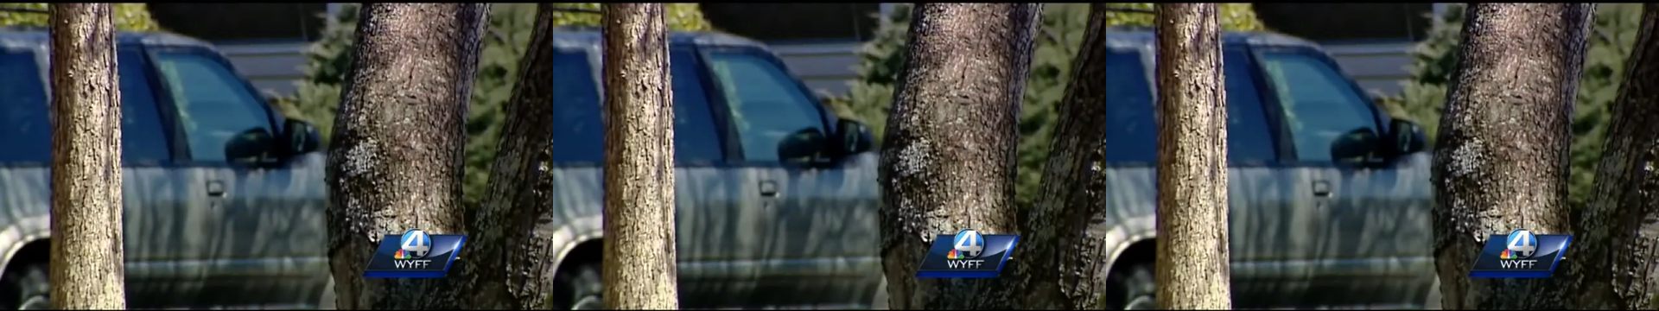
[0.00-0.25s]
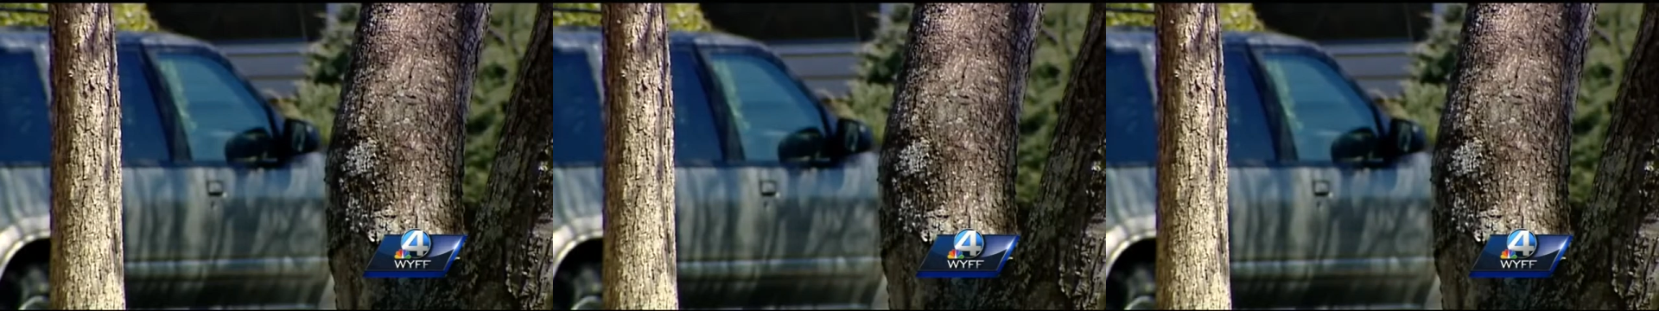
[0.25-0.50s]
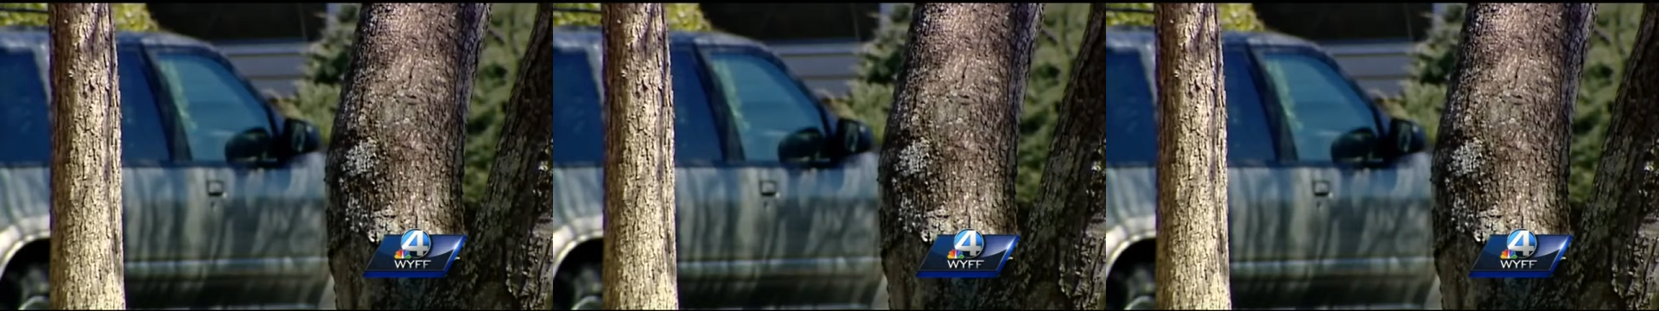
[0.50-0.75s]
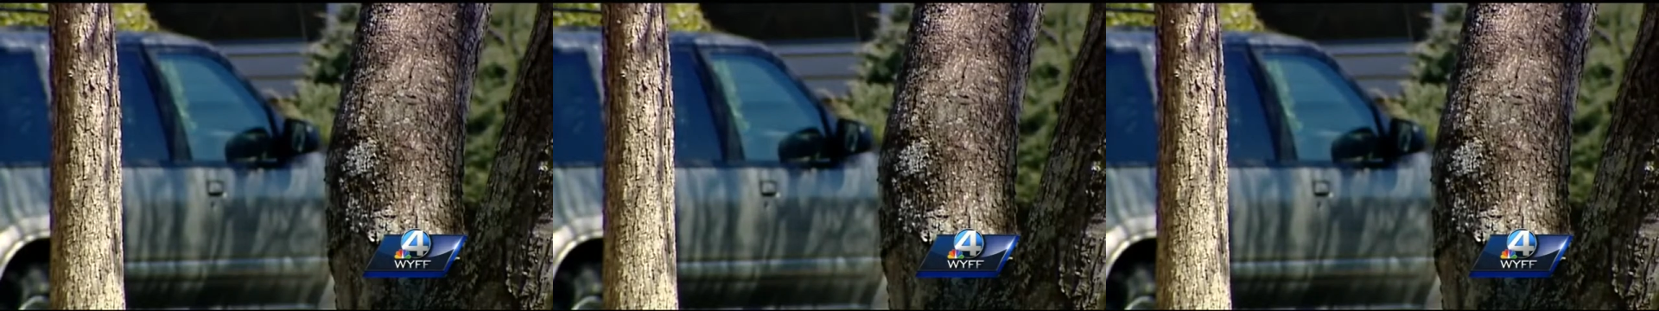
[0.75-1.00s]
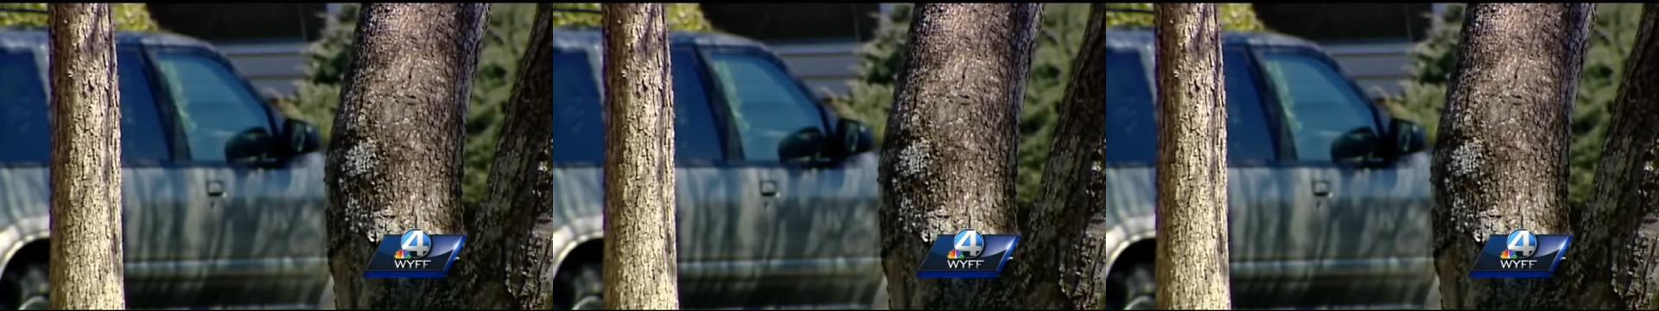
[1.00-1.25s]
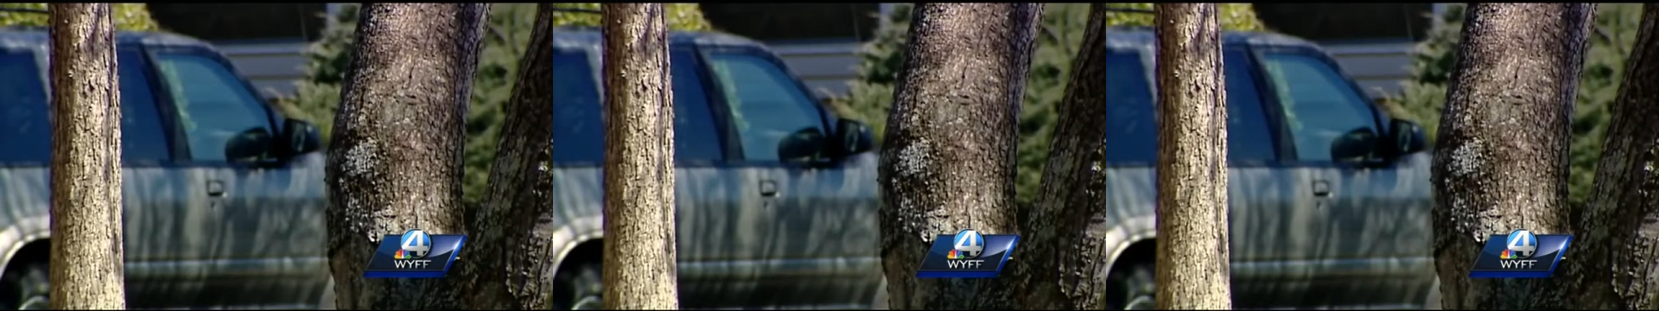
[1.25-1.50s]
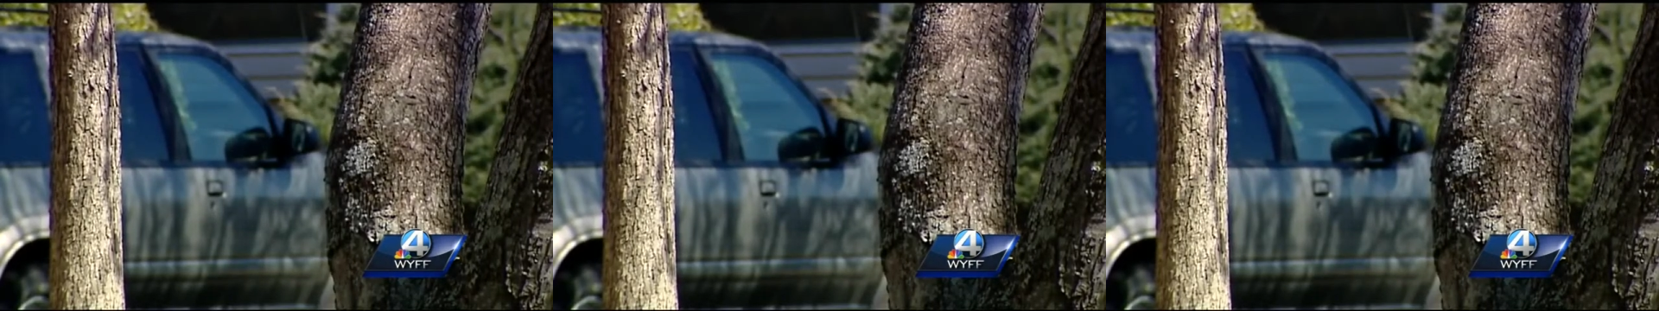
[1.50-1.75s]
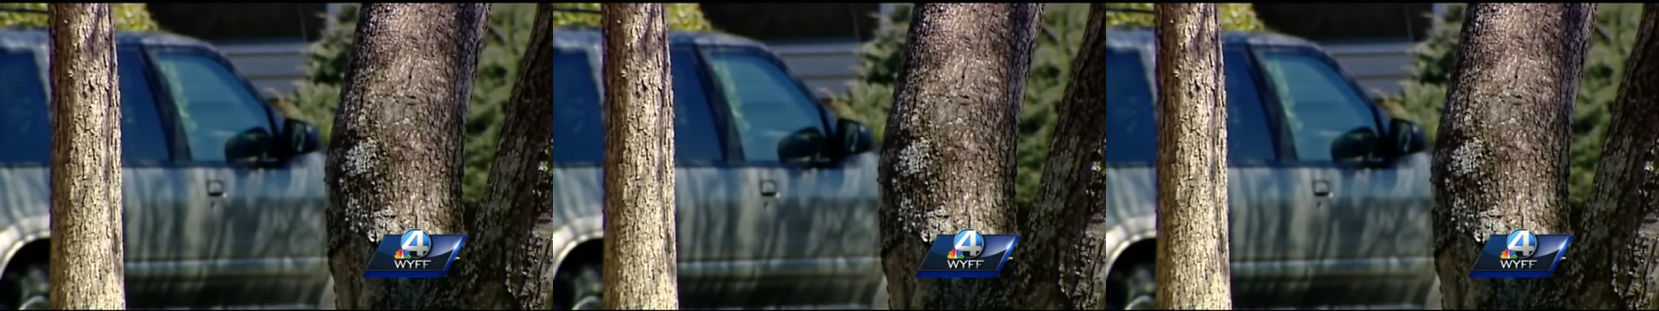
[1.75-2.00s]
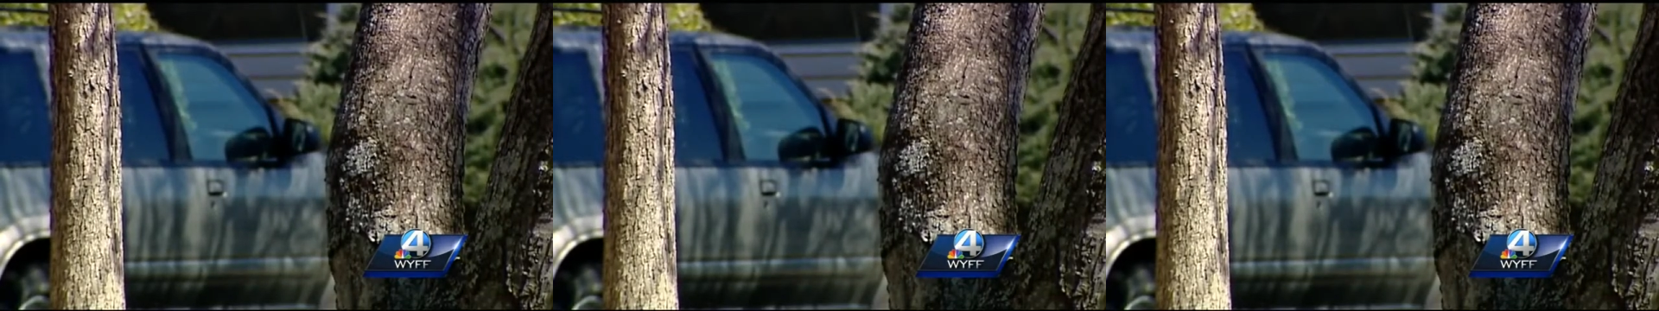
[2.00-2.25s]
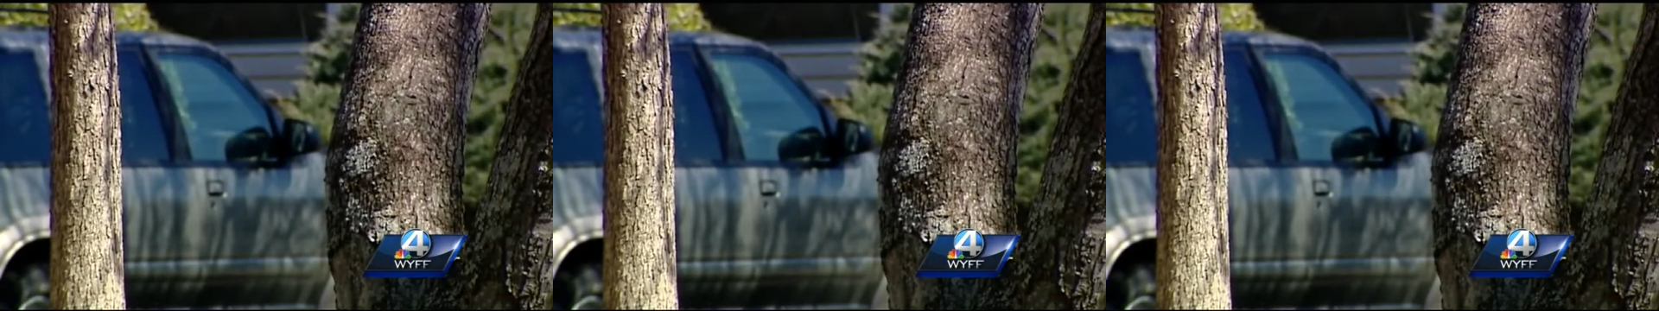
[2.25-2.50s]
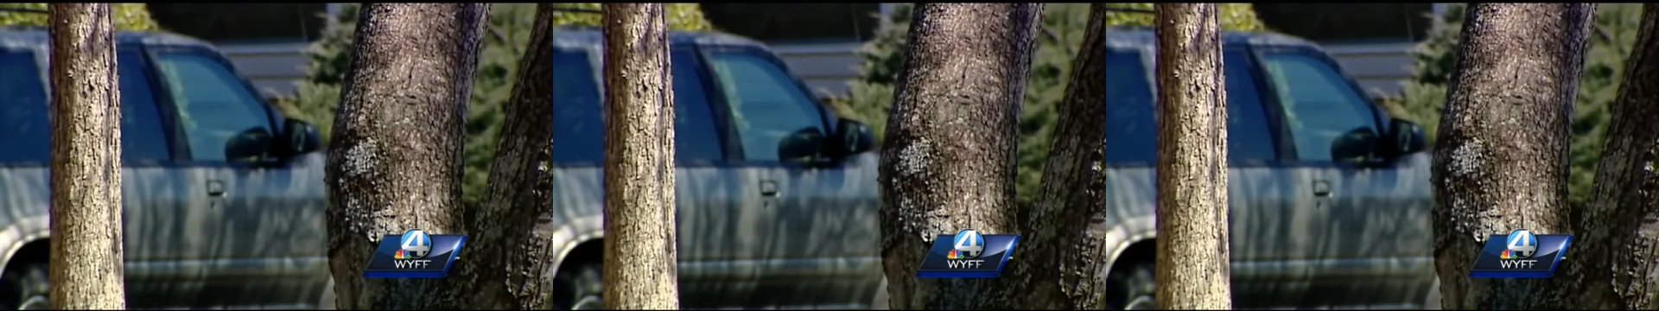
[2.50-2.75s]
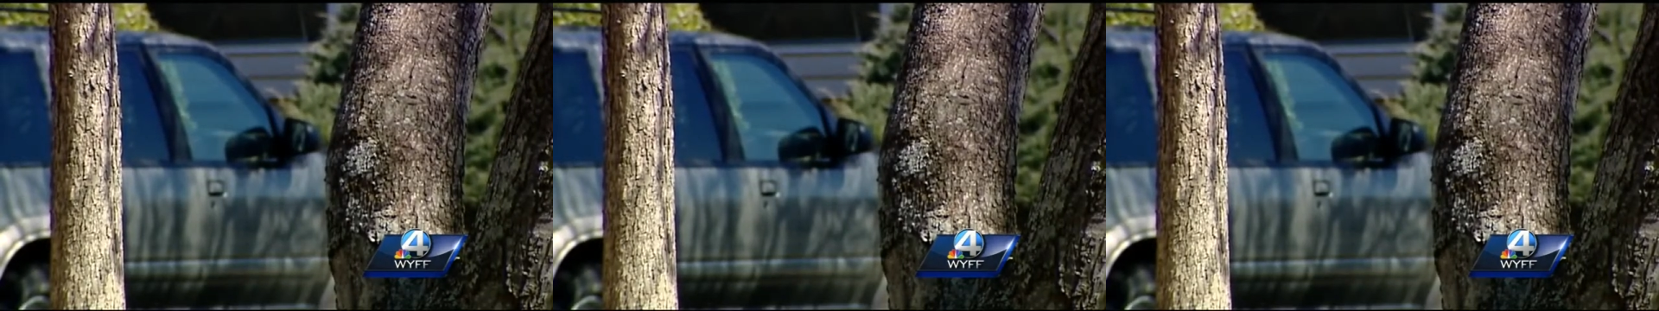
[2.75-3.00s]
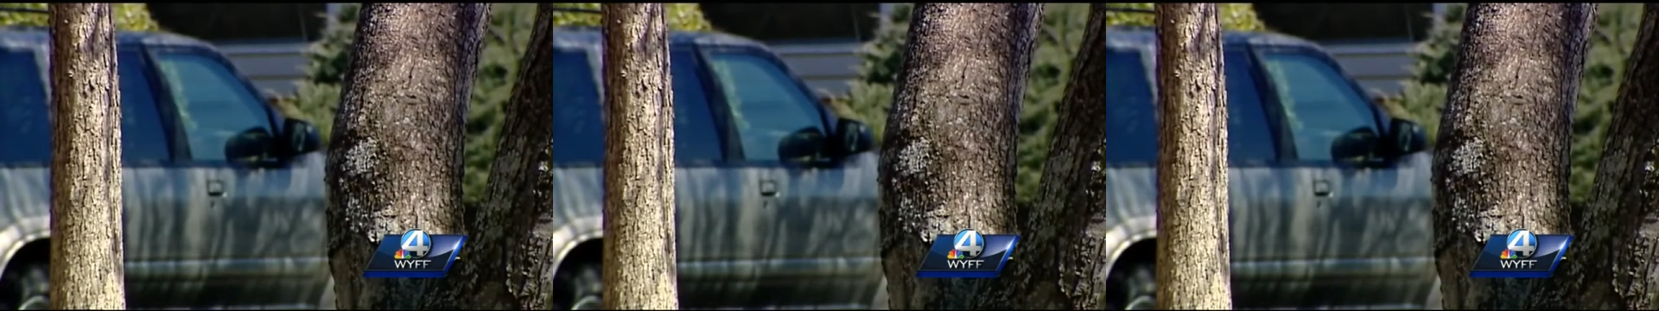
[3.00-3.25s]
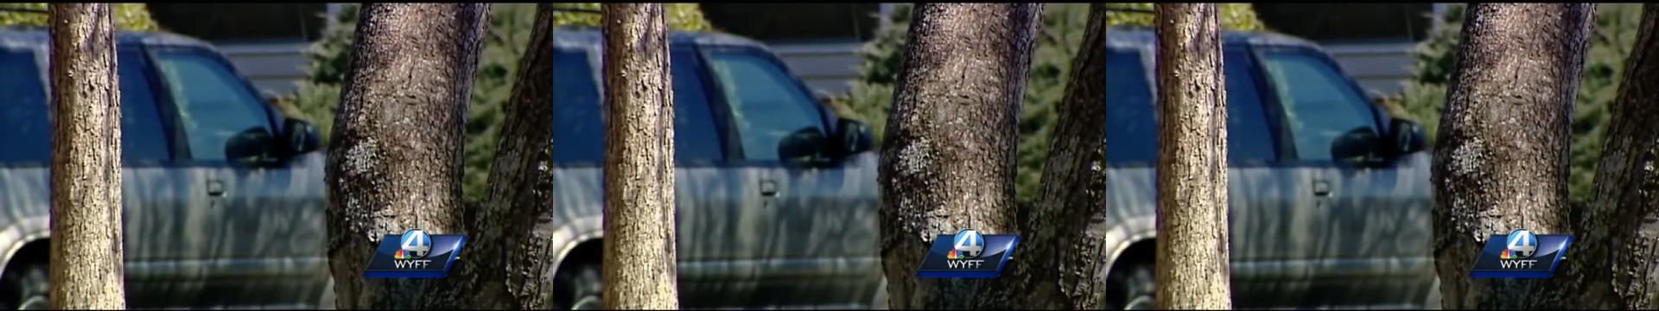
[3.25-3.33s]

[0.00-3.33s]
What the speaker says: [unreadable: no face in view]